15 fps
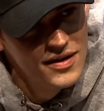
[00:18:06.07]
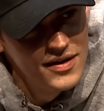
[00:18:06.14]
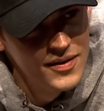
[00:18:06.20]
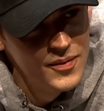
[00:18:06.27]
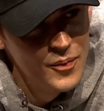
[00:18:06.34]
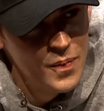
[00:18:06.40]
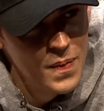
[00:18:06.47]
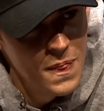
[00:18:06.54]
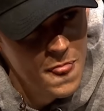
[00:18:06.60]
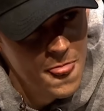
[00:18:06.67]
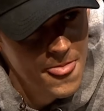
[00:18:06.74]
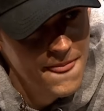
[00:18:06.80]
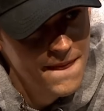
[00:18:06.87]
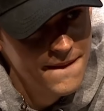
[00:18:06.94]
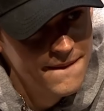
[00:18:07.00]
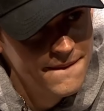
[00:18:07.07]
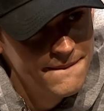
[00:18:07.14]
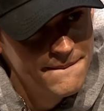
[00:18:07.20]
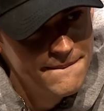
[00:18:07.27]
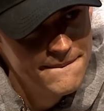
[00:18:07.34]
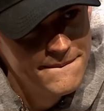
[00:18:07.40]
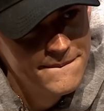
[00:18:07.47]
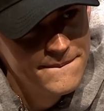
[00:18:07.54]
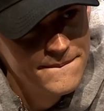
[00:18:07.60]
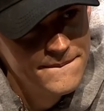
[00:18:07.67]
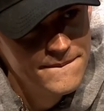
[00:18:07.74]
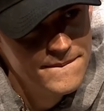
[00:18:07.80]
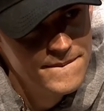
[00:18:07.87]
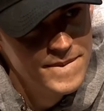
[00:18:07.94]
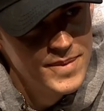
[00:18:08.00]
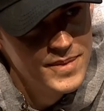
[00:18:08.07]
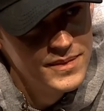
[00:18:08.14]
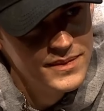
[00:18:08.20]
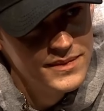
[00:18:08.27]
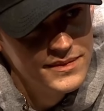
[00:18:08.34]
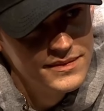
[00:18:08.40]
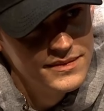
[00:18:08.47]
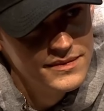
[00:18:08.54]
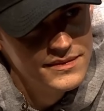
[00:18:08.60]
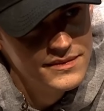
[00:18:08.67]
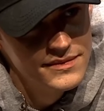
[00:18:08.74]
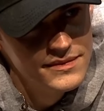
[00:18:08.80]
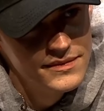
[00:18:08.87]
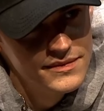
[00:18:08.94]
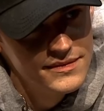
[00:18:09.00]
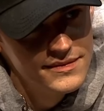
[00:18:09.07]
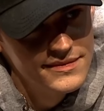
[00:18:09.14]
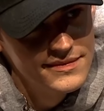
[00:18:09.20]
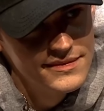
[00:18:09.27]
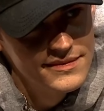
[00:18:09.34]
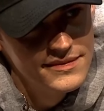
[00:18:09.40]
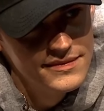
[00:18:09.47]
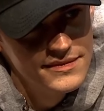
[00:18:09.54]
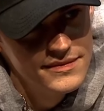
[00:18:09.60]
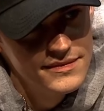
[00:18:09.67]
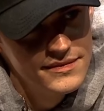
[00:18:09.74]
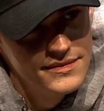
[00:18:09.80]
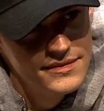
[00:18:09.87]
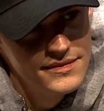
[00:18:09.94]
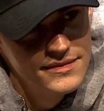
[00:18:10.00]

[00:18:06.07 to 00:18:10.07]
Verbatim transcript: And my second question is, I actually don't know if this is allowed, but I wasn't allowed to hug you in the meet